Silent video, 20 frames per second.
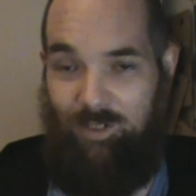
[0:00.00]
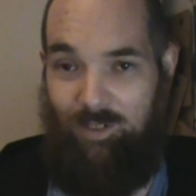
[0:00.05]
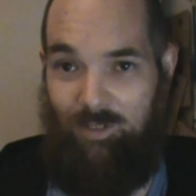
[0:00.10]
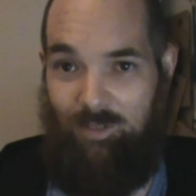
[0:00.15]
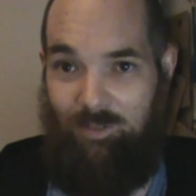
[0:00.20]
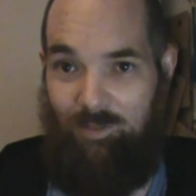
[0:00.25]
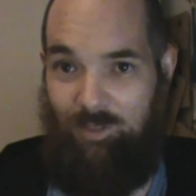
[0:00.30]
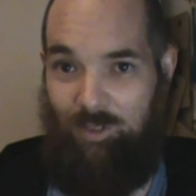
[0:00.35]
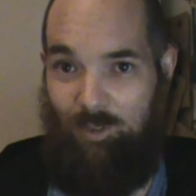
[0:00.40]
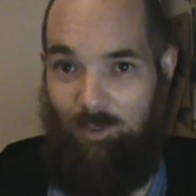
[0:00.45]

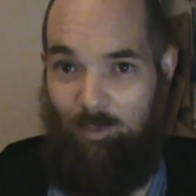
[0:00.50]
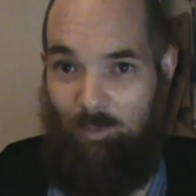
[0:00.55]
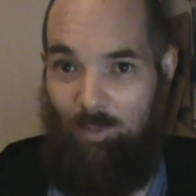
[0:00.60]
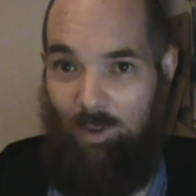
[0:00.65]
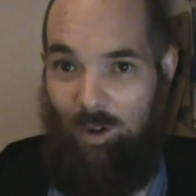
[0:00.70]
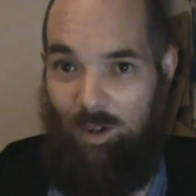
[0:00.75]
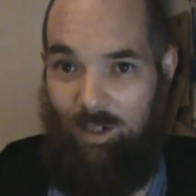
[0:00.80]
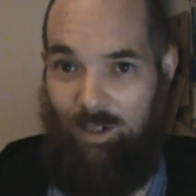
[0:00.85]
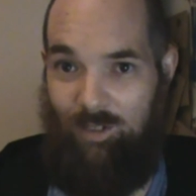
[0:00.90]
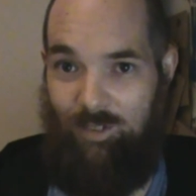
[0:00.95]
your
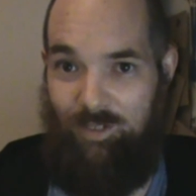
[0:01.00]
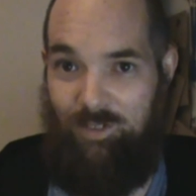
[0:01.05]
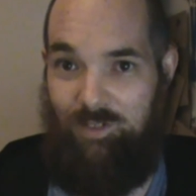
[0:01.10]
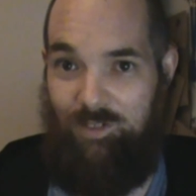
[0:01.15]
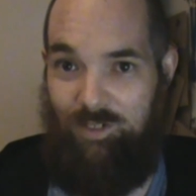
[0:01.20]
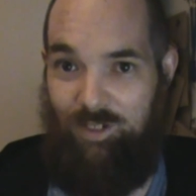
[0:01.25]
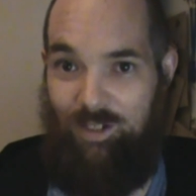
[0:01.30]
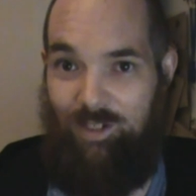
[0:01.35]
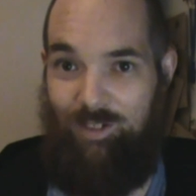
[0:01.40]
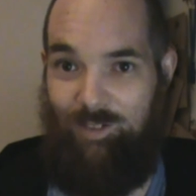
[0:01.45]
water that
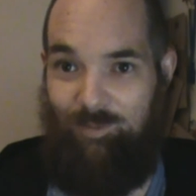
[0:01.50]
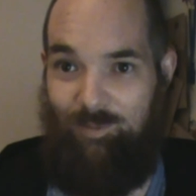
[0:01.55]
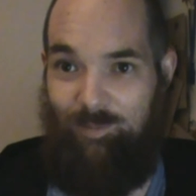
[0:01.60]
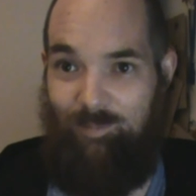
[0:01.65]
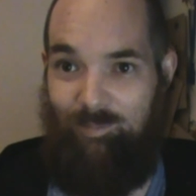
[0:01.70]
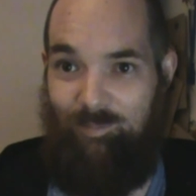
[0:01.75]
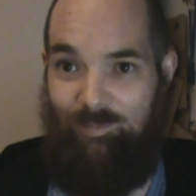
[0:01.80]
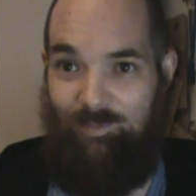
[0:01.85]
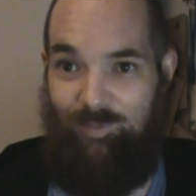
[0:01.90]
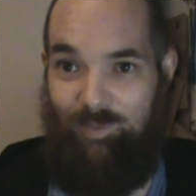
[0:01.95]
you're getting
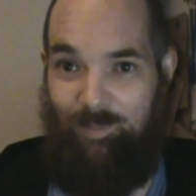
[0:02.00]
from